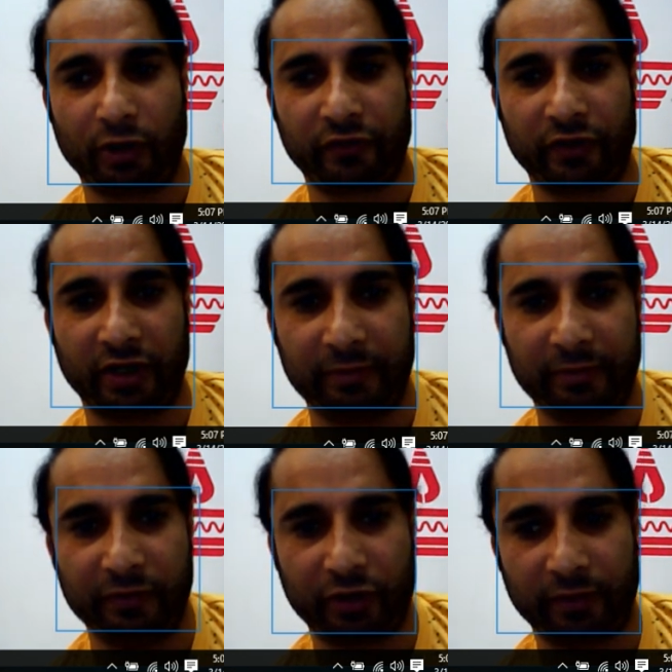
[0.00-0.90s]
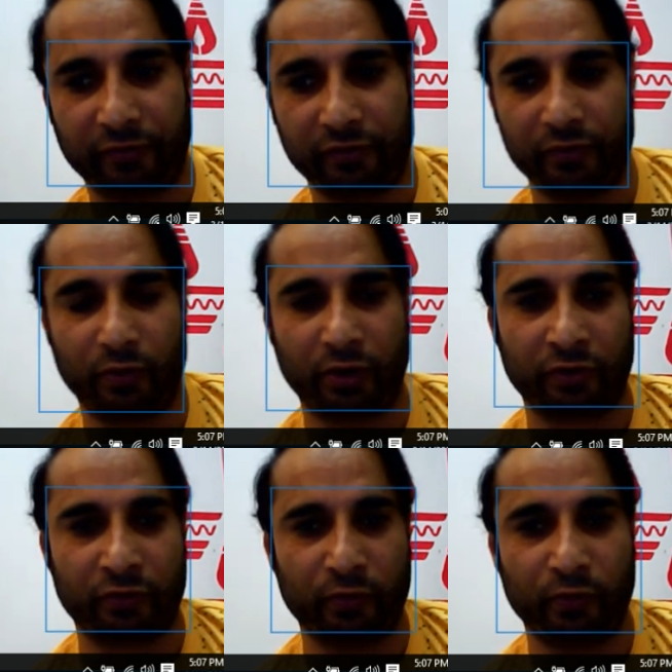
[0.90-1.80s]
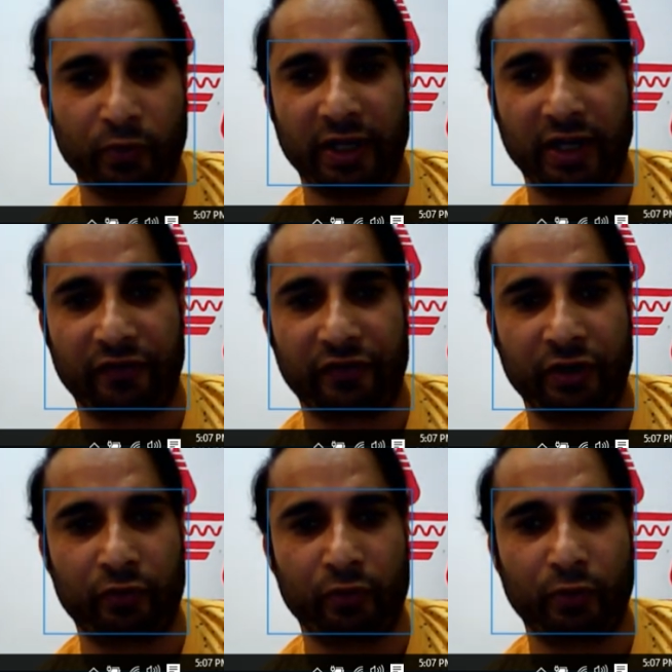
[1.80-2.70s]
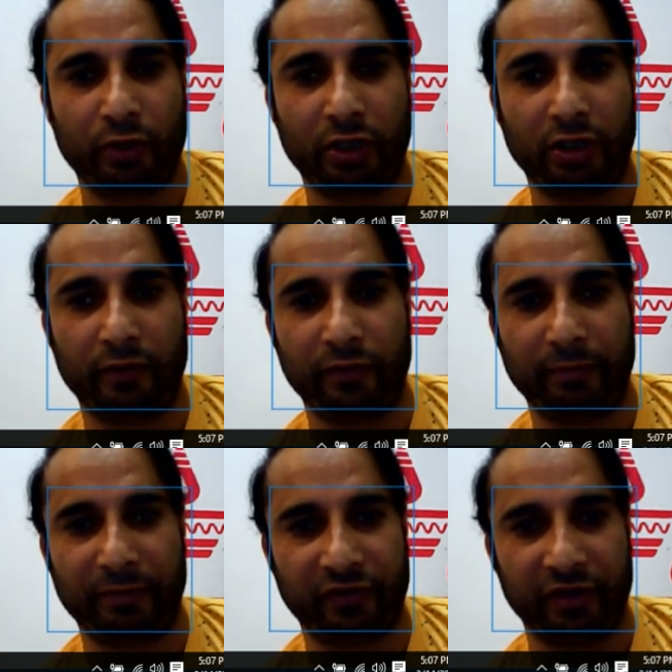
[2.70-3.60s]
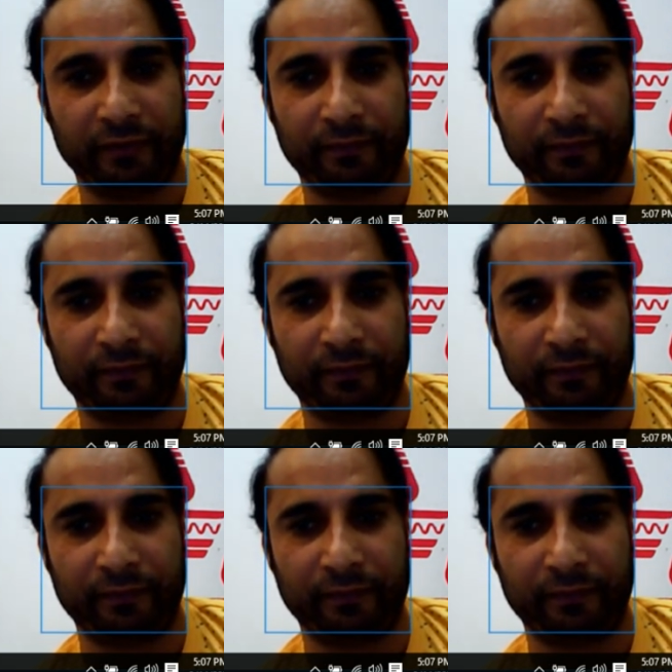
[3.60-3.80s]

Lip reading: blocks and IPv types you want to assign to your VPC.